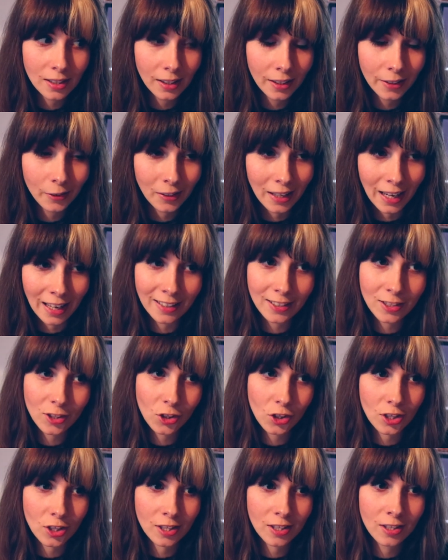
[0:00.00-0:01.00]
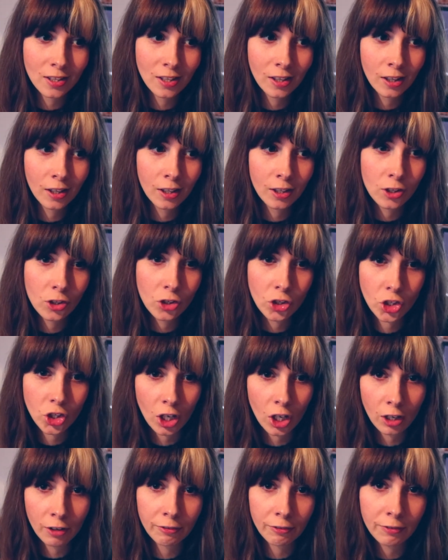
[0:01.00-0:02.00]
you can't just
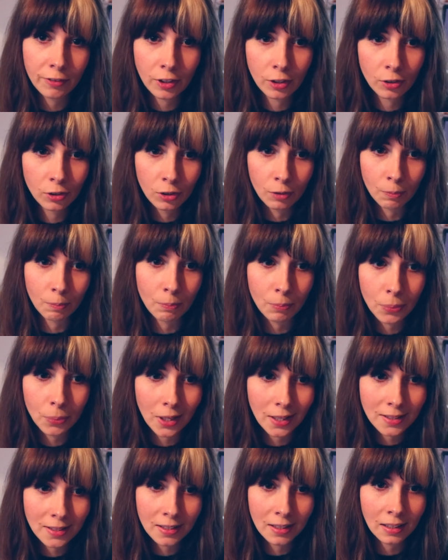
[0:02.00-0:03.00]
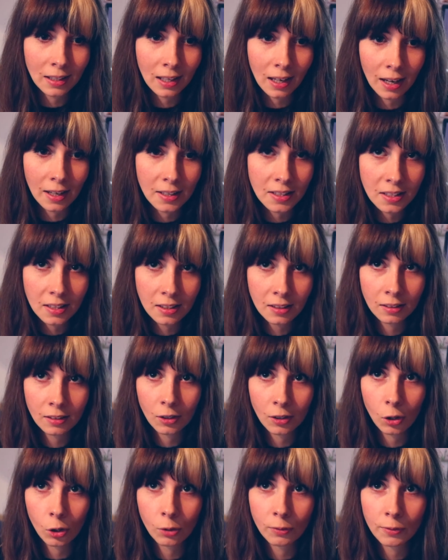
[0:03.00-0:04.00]
shove your basic
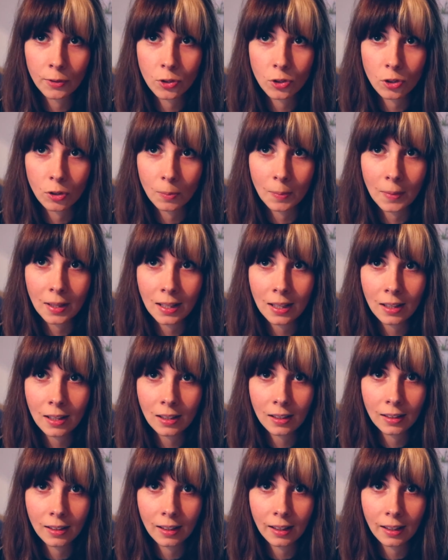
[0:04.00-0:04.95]
idea over to me.